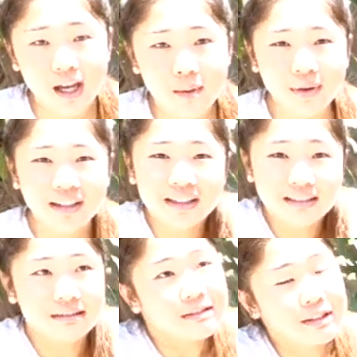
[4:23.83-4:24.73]
But,
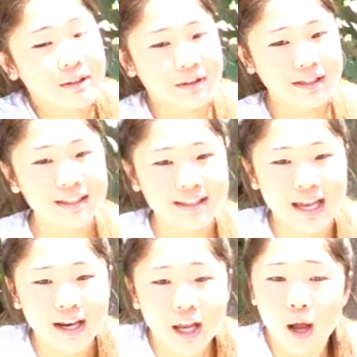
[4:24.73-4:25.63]
you know, as I
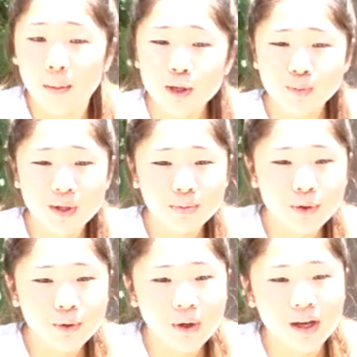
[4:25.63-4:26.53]
said, most
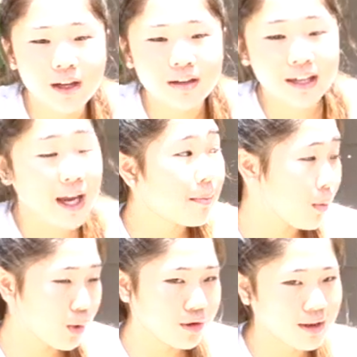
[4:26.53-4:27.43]
people get
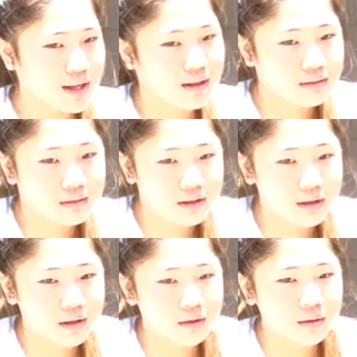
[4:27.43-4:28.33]
more than
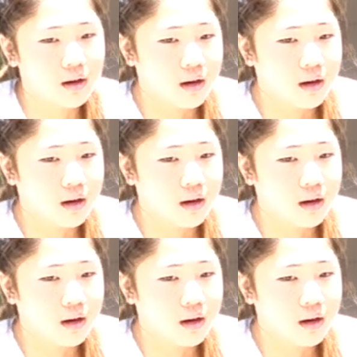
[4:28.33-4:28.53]
the